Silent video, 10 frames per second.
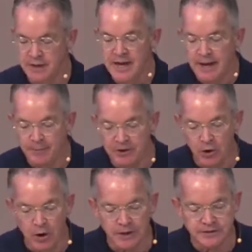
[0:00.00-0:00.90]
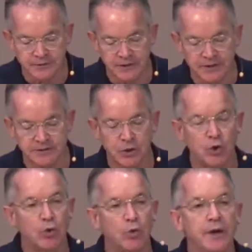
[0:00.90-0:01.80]
And because of this,
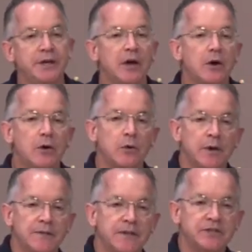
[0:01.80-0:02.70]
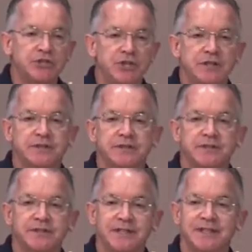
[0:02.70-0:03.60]
we know that Jesus
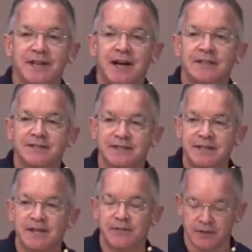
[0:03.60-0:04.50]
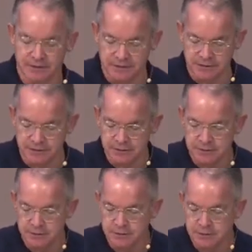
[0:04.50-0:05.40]
did not save us
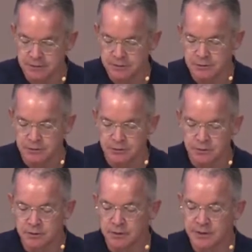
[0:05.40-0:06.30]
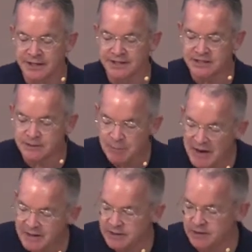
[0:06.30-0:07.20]
in
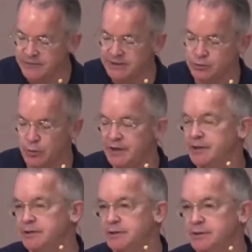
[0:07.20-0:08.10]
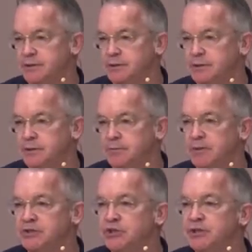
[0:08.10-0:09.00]
spite of his weakness,
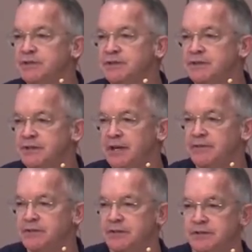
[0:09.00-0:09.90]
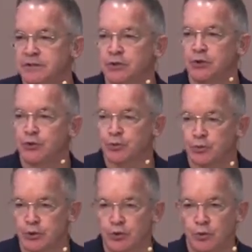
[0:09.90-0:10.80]
but Jesus saves us
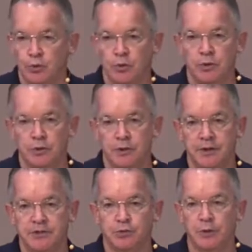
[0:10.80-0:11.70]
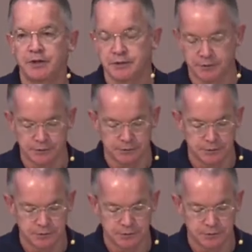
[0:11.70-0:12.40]
through his weakness.